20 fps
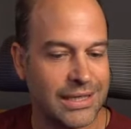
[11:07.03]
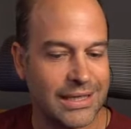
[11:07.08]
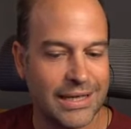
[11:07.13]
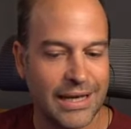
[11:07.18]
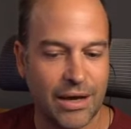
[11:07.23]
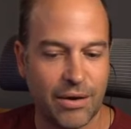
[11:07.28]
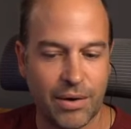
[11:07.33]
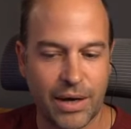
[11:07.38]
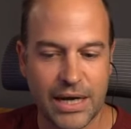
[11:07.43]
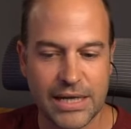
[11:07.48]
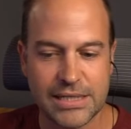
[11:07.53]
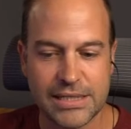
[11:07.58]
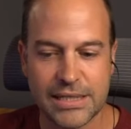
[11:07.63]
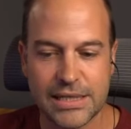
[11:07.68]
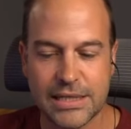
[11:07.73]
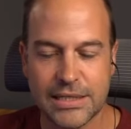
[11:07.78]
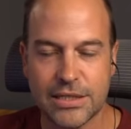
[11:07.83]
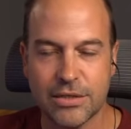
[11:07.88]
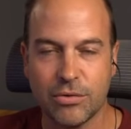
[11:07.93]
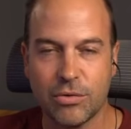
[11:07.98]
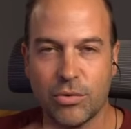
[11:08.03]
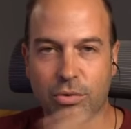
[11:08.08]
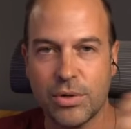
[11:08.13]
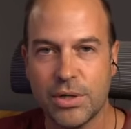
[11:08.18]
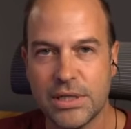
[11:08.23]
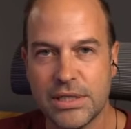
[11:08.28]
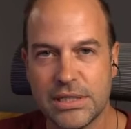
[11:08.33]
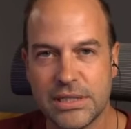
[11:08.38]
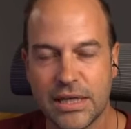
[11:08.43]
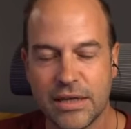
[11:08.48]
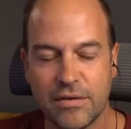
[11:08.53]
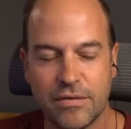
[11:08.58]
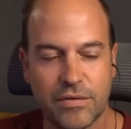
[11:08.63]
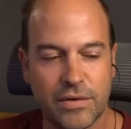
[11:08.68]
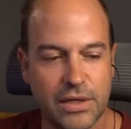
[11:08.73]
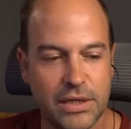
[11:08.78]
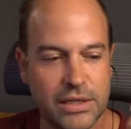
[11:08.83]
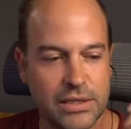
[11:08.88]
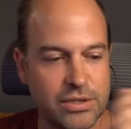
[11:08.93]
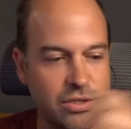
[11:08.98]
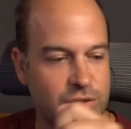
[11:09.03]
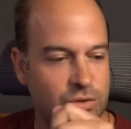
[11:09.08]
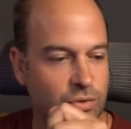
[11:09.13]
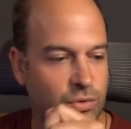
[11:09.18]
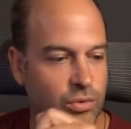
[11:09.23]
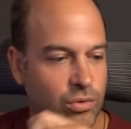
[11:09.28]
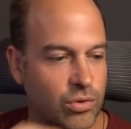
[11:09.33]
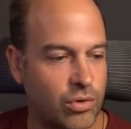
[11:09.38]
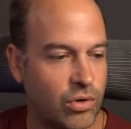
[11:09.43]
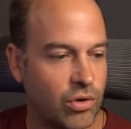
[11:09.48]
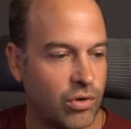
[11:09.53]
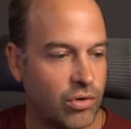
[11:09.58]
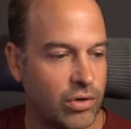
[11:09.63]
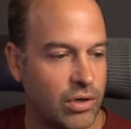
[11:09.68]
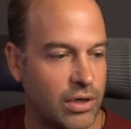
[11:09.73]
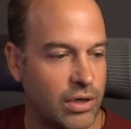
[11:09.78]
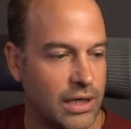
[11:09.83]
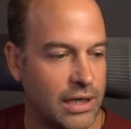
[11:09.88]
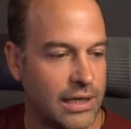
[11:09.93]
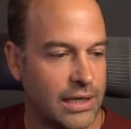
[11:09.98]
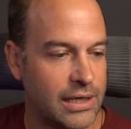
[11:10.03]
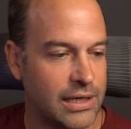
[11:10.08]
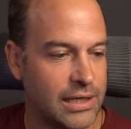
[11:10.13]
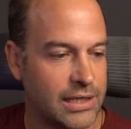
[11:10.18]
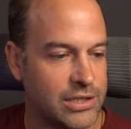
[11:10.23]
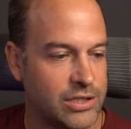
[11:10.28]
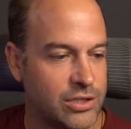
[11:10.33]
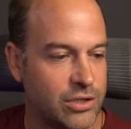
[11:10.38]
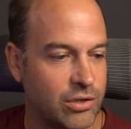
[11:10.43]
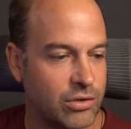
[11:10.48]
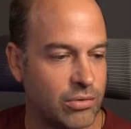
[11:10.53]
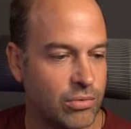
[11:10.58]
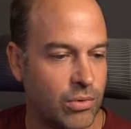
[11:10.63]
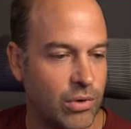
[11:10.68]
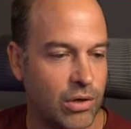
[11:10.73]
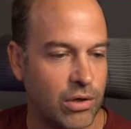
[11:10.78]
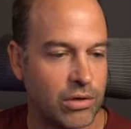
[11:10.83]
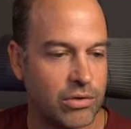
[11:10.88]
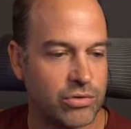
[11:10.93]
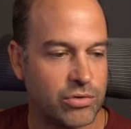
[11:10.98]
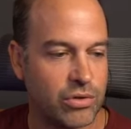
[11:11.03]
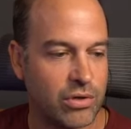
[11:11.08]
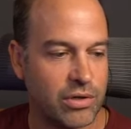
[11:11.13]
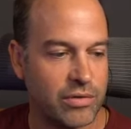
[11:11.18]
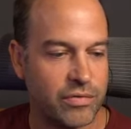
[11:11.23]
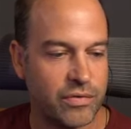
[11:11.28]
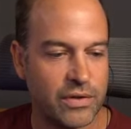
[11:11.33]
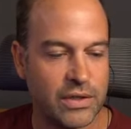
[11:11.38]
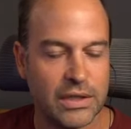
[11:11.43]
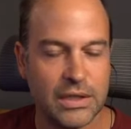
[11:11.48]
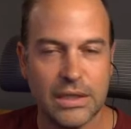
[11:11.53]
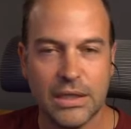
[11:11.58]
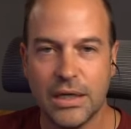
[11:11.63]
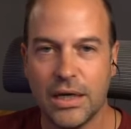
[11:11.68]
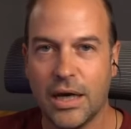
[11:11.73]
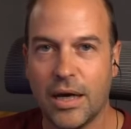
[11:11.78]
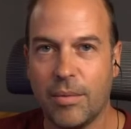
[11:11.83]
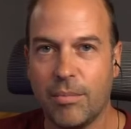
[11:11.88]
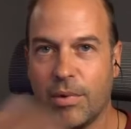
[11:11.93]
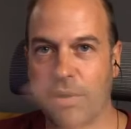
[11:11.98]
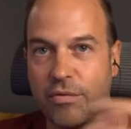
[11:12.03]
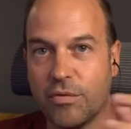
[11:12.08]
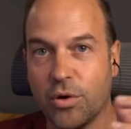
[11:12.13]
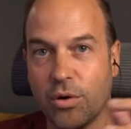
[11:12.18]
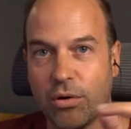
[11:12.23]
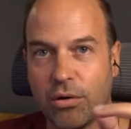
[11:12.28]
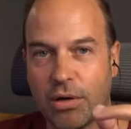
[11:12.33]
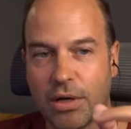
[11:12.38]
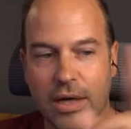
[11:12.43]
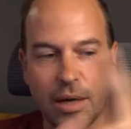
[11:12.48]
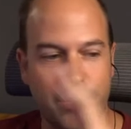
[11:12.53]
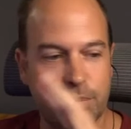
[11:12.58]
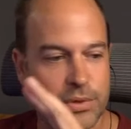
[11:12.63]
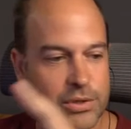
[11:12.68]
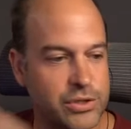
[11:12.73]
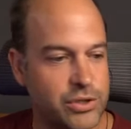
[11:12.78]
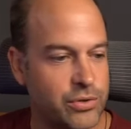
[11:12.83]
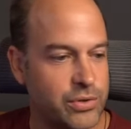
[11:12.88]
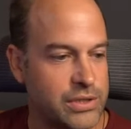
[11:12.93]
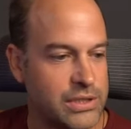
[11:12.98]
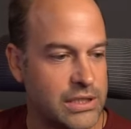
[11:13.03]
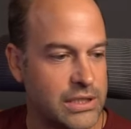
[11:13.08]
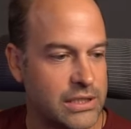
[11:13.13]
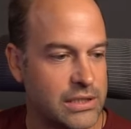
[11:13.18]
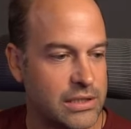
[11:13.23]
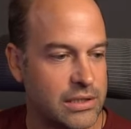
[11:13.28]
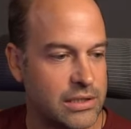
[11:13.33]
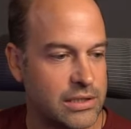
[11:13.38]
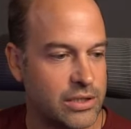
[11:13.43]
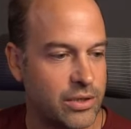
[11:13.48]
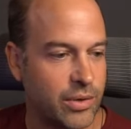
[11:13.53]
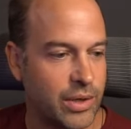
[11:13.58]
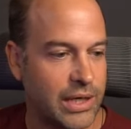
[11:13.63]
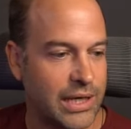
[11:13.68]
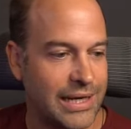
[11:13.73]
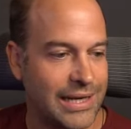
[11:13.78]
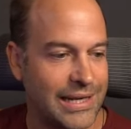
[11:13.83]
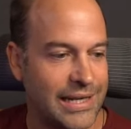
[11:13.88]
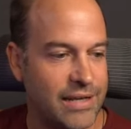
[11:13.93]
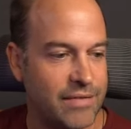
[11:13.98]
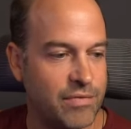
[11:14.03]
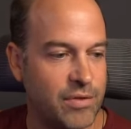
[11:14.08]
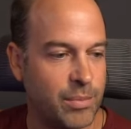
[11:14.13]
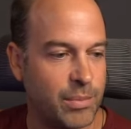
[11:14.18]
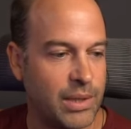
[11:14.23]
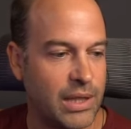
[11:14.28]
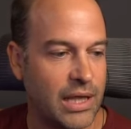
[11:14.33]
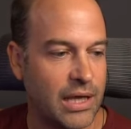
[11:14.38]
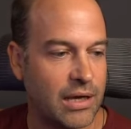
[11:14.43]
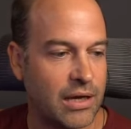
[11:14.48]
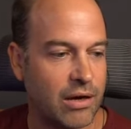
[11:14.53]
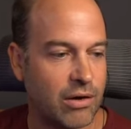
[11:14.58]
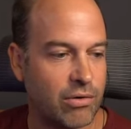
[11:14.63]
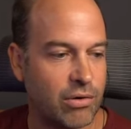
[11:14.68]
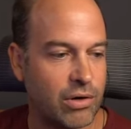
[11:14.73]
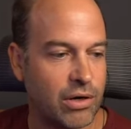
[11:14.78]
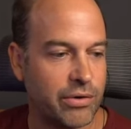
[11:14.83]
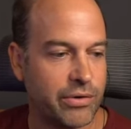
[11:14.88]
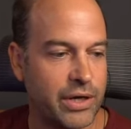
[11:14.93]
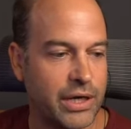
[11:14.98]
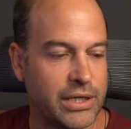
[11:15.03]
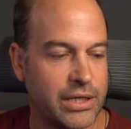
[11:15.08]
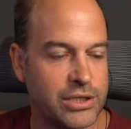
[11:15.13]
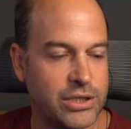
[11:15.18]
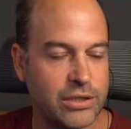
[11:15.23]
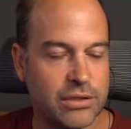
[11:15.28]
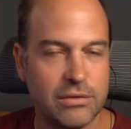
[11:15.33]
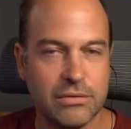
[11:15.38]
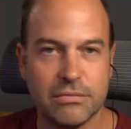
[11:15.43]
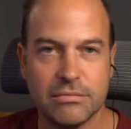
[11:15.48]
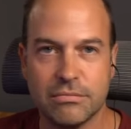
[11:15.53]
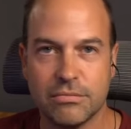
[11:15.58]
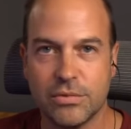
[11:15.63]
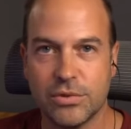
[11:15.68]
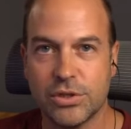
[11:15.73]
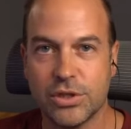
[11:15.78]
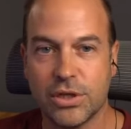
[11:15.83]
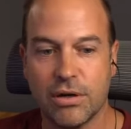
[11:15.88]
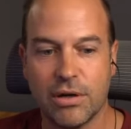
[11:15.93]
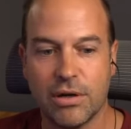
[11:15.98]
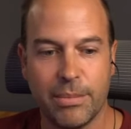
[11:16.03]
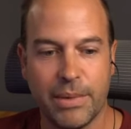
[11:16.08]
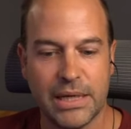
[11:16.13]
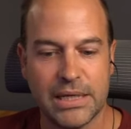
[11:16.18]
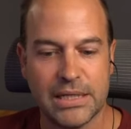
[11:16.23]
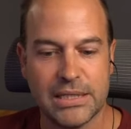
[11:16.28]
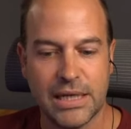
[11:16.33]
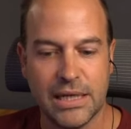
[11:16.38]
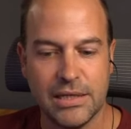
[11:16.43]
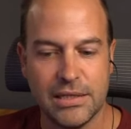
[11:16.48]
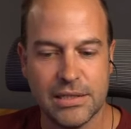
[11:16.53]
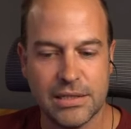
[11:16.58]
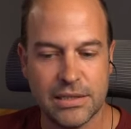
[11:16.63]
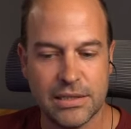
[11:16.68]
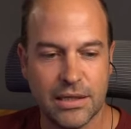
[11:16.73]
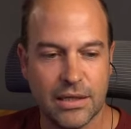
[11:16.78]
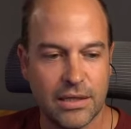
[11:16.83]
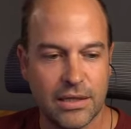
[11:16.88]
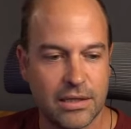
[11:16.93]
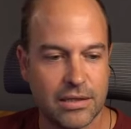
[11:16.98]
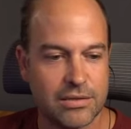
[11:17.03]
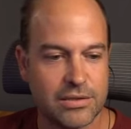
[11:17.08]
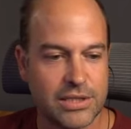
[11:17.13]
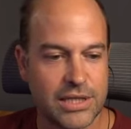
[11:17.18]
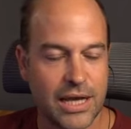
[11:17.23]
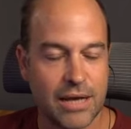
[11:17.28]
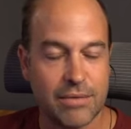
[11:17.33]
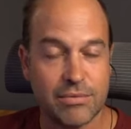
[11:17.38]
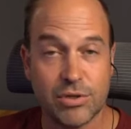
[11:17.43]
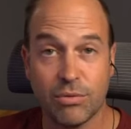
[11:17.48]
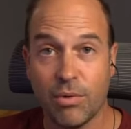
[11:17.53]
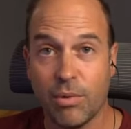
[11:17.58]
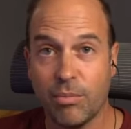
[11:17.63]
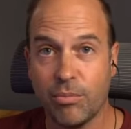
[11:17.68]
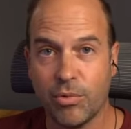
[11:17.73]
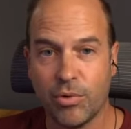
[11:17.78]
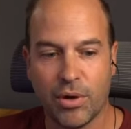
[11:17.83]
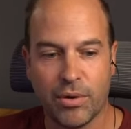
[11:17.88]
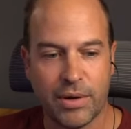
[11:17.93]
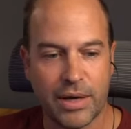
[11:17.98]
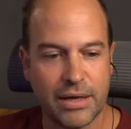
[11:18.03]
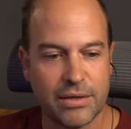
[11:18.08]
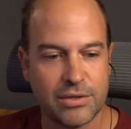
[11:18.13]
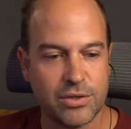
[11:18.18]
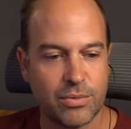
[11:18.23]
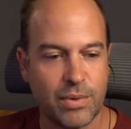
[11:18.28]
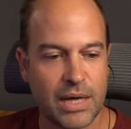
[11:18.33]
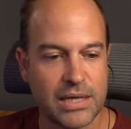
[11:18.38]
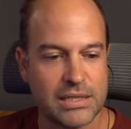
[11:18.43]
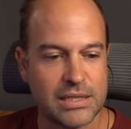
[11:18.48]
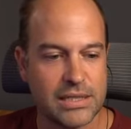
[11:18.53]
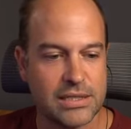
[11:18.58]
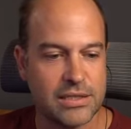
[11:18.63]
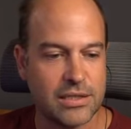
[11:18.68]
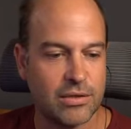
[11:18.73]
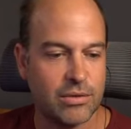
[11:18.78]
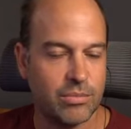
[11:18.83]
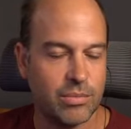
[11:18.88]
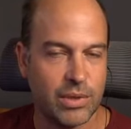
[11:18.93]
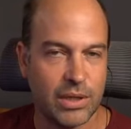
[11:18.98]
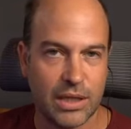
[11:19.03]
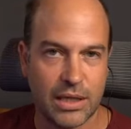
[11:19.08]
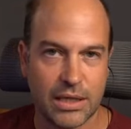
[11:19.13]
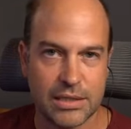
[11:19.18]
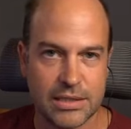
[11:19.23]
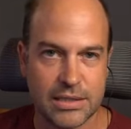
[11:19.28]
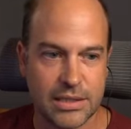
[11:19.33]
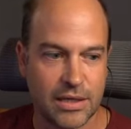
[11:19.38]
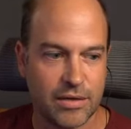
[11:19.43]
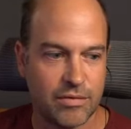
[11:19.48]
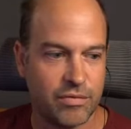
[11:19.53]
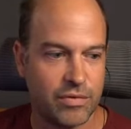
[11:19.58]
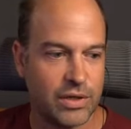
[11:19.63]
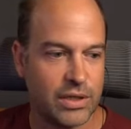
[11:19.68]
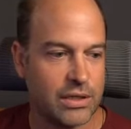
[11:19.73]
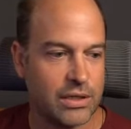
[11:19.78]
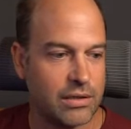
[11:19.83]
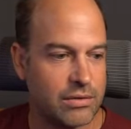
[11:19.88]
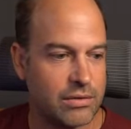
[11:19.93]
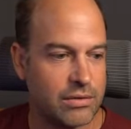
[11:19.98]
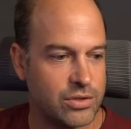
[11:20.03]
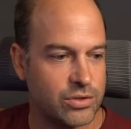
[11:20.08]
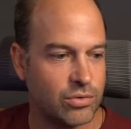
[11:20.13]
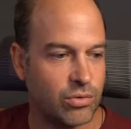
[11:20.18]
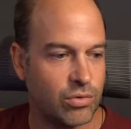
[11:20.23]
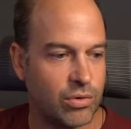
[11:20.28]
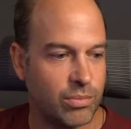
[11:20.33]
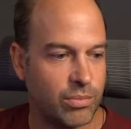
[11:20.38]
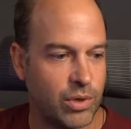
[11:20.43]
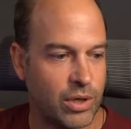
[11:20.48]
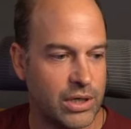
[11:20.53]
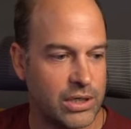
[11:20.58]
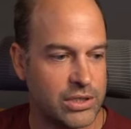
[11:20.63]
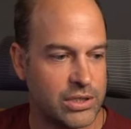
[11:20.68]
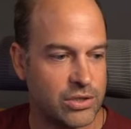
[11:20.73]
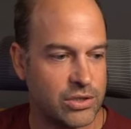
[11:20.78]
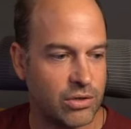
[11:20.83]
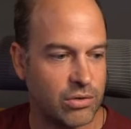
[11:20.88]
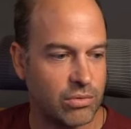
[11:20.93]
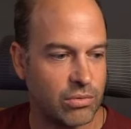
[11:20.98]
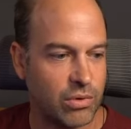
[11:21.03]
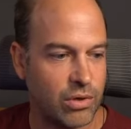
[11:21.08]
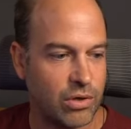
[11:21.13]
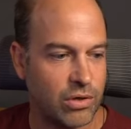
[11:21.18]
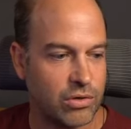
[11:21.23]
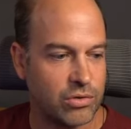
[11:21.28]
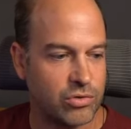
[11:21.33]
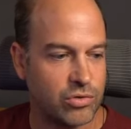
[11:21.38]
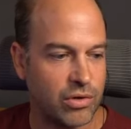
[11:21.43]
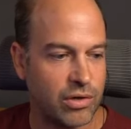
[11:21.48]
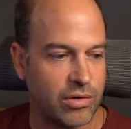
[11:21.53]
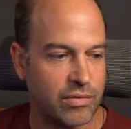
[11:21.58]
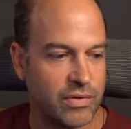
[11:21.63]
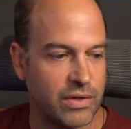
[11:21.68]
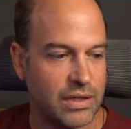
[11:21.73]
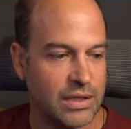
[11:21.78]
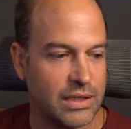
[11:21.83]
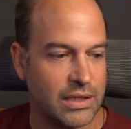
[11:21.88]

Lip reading: Now, as these are already safely stored on a little external hard drive, I've got a couple of choices. So I can leave them in their current location, which kind of makes sense, because Capture One will know how to access them and they're safely stored on my external hard drive.